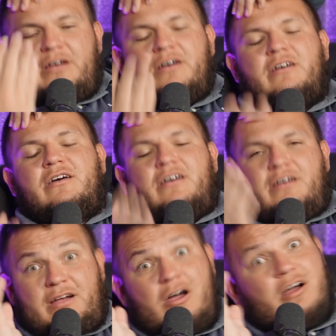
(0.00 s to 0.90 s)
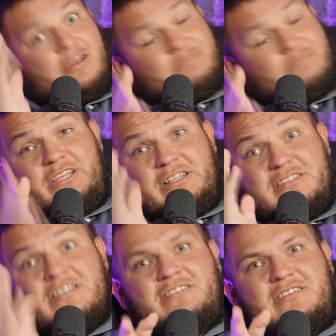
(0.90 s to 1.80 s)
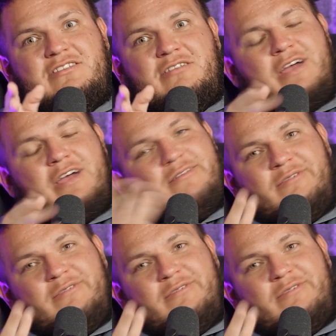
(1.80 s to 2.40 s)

a consistency, right?